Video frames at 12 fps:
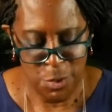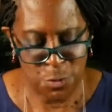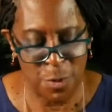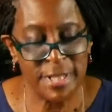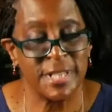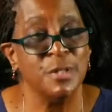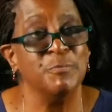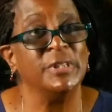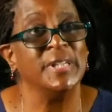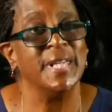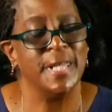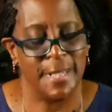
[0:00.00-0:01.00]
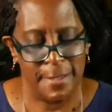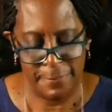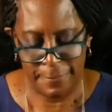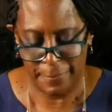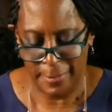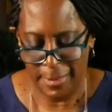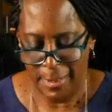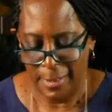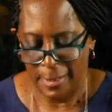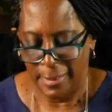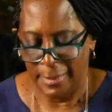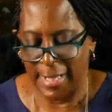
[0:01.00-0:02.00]
Trust and believe
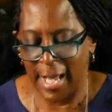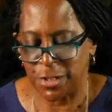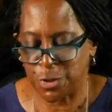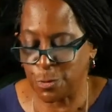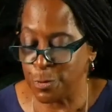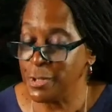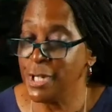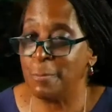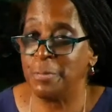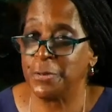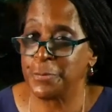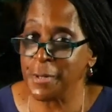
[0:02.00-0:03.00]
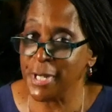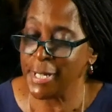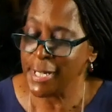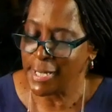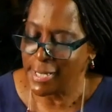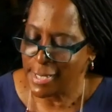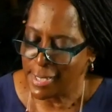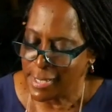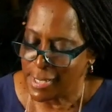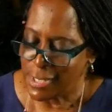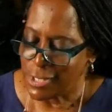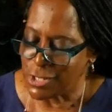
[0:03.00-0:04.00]
that truth number three
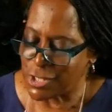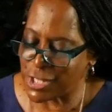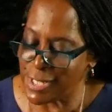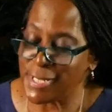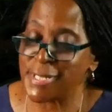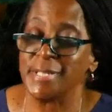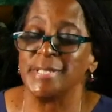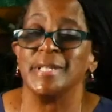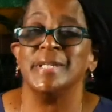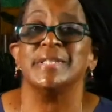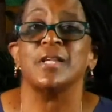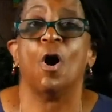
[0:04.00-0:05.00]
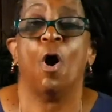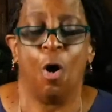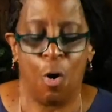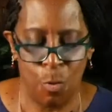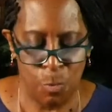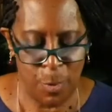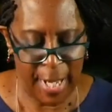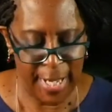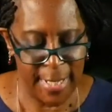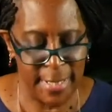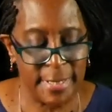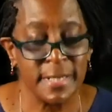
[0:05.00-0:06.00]
Jesus is
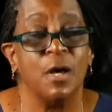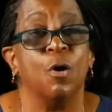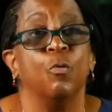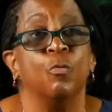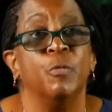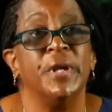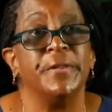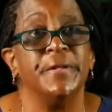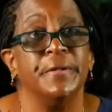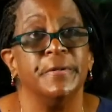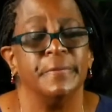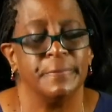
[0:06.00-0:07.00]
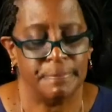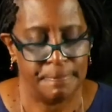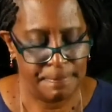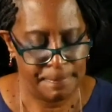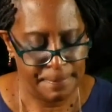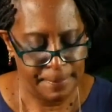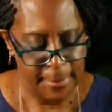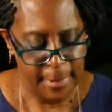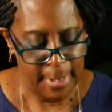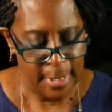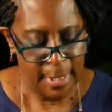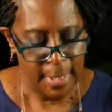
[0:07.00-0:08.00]
always with you.
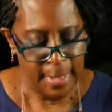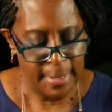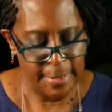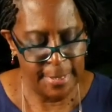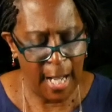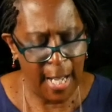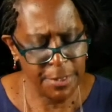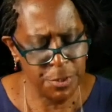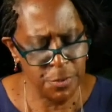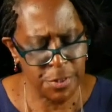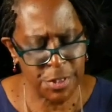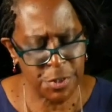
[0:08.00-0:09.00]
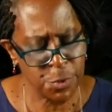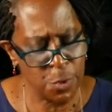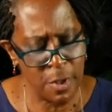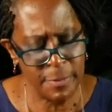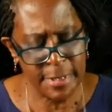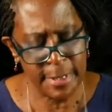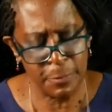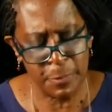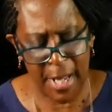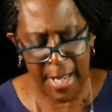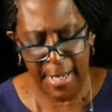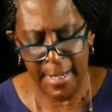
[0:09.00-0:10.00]
God uses storms in a
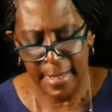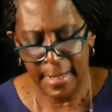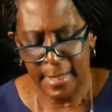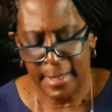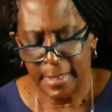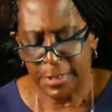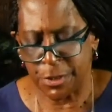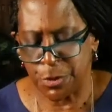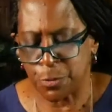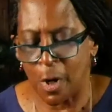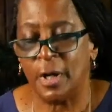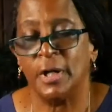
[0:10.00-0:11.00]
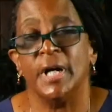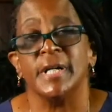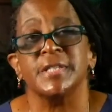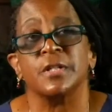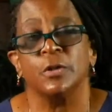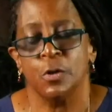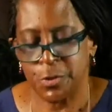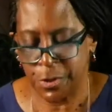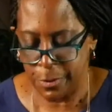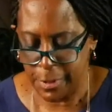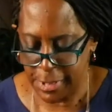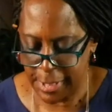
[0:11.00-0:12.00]
way to draw us
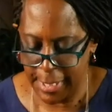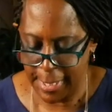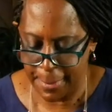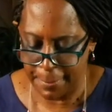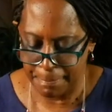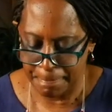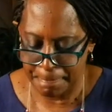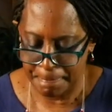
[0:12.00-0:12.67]
closer to Him.